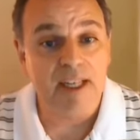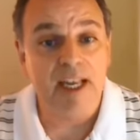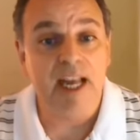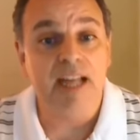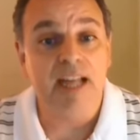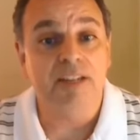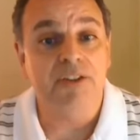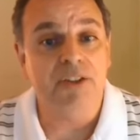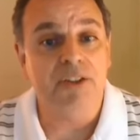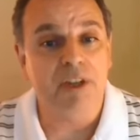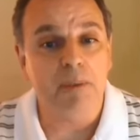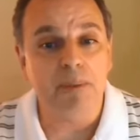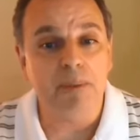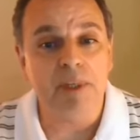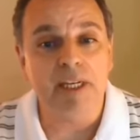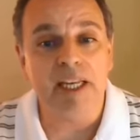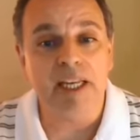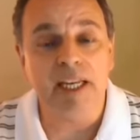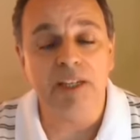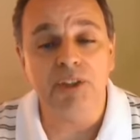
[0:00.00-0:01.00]
and
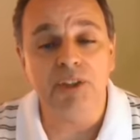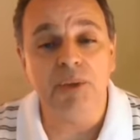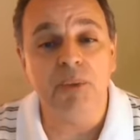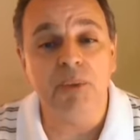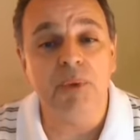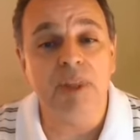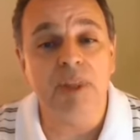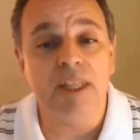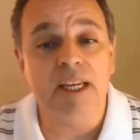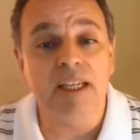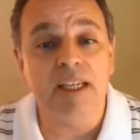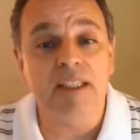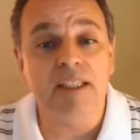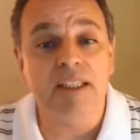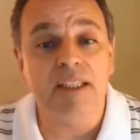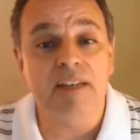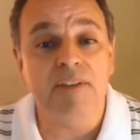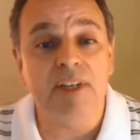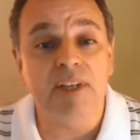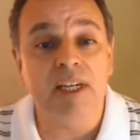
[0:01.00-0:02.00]
supplication with
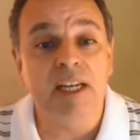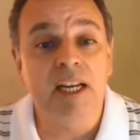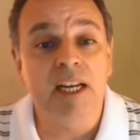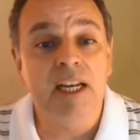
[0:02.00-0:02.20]
thanksgiving,